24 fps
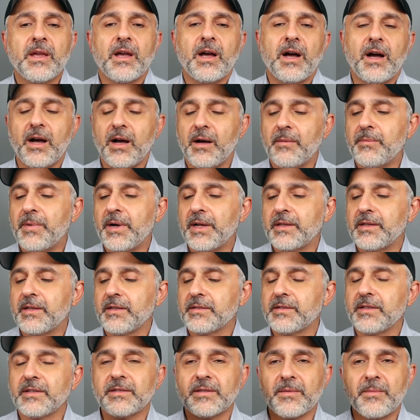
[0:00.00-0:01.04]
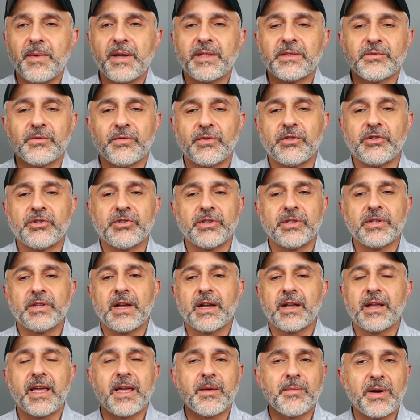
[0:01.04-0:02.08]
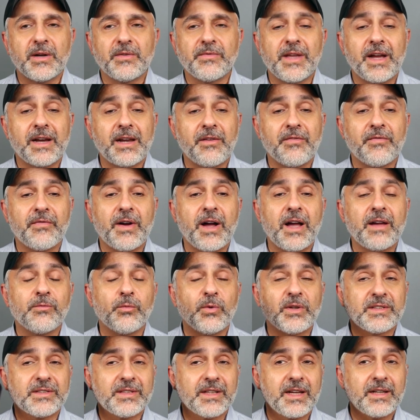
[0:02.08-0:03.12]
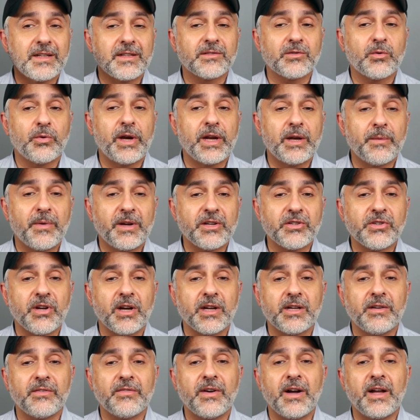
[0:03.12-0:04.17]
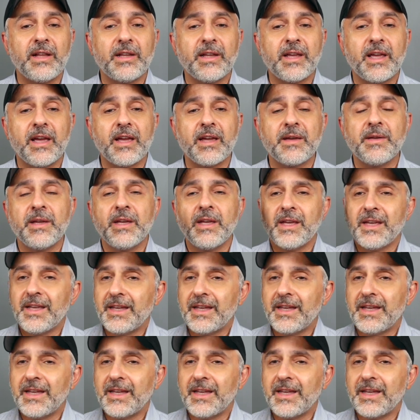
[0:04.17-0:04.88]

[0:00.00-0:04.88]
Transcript: Uh, but this is the men's version that came out in 95. Once again, it's created by Jacques Cavallier.